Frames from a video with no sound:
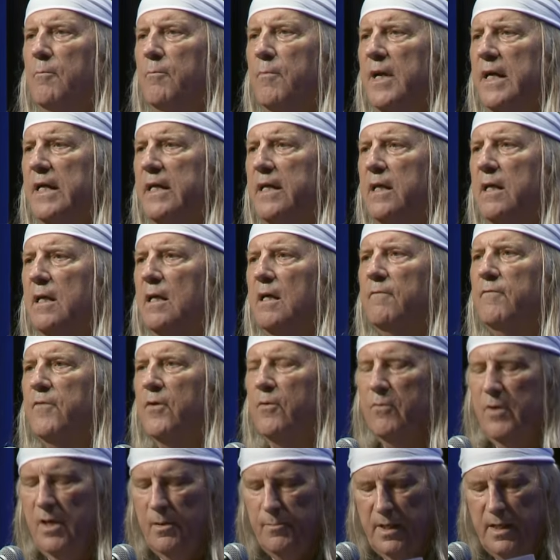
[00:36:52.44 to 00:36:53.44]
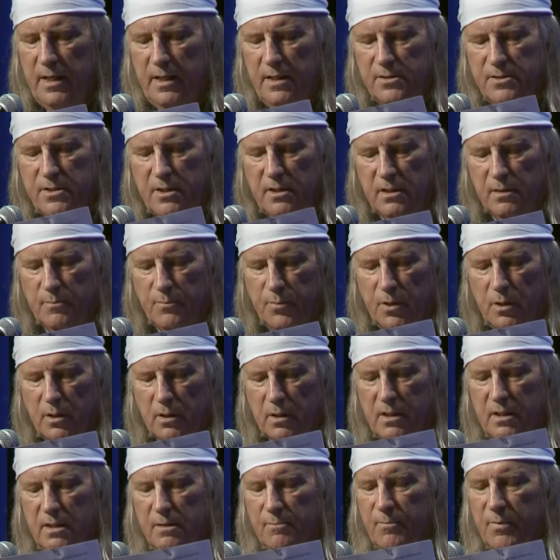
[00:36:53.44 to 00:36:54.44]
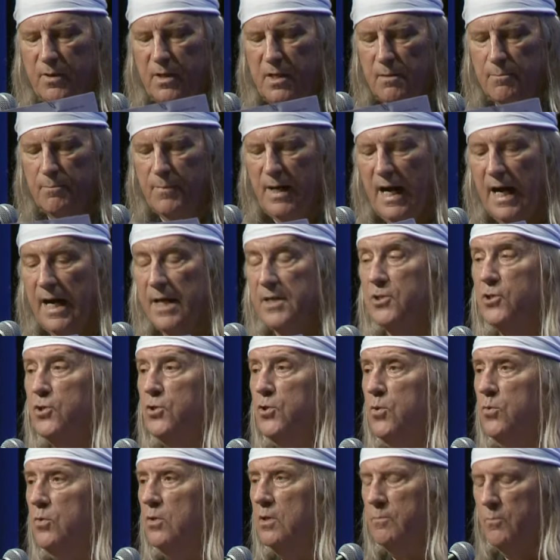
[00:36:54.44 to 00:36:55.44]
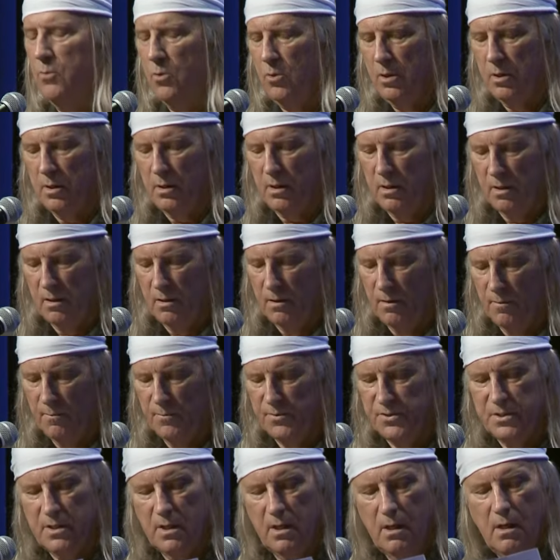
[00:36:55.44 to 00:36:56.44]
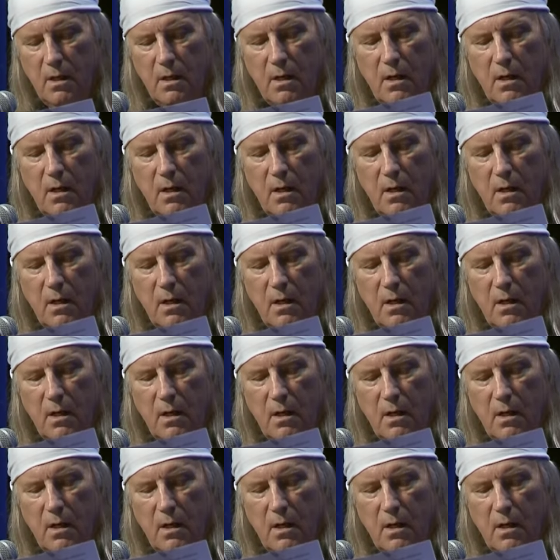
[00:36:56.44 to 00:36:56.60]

Many of the remedies in the book can combine two or more herbs.